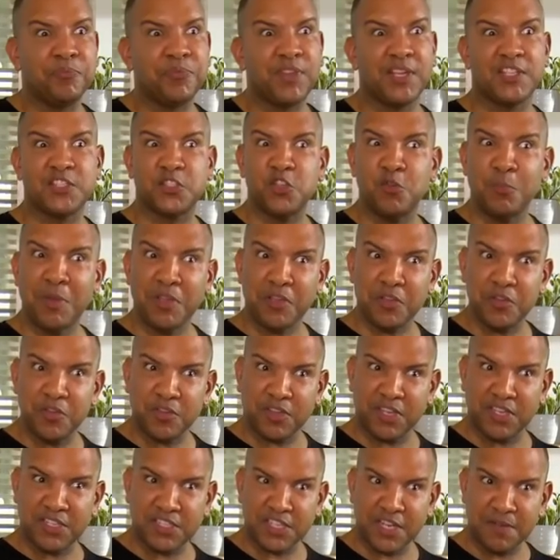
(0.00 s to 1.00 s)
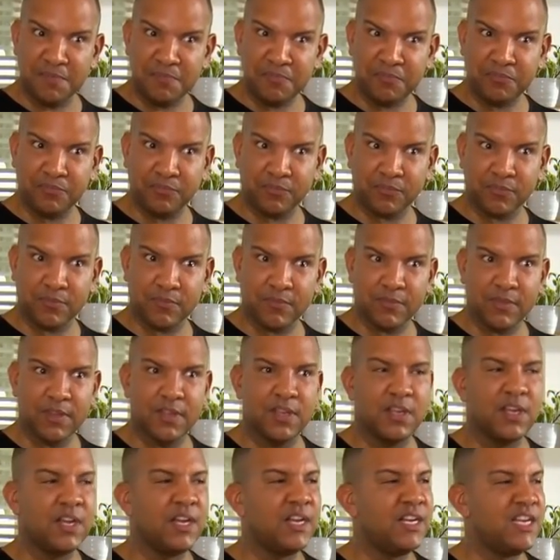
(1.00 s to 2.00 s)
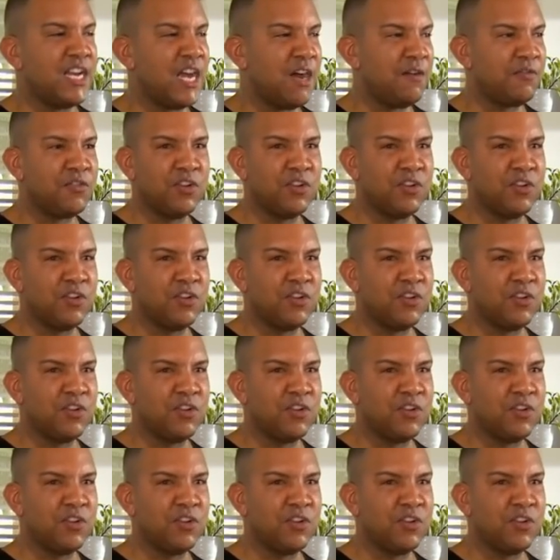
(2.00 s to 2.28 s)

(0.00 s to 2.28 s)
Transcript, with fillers: That's all my cooking done. Now